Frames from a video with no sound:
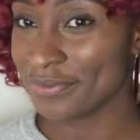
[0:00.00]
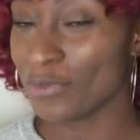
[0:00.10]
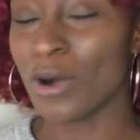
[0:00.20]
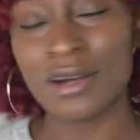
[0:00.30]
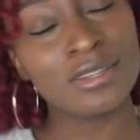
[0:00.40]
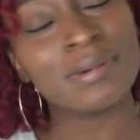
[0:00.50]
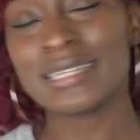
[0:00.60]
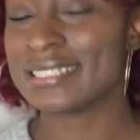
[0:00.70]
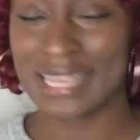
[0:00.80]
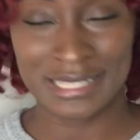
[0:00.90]
Well,
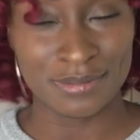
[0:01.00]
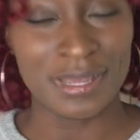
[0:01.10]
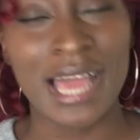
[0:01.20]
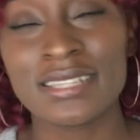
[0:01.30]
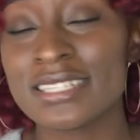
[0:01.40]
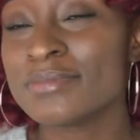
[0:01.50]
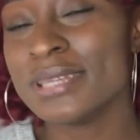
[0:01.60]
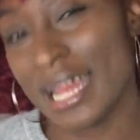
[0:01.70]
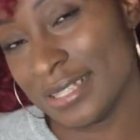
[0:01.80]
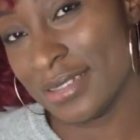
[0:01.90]
nobody sent me. It's
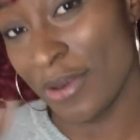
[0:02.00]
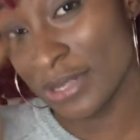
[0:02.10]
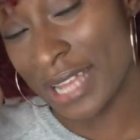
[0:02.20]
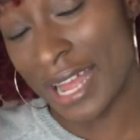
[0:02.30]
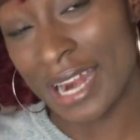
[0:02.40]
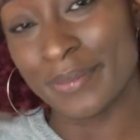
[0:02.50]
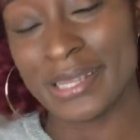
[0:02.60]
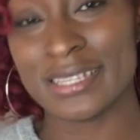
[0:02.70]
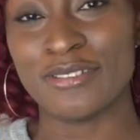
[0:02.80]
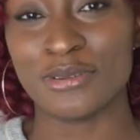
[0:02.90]
me that went to carry
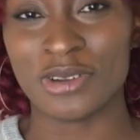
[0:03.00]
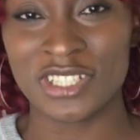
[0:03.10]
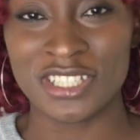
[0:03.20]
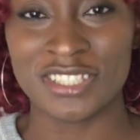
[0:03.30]
myself to watch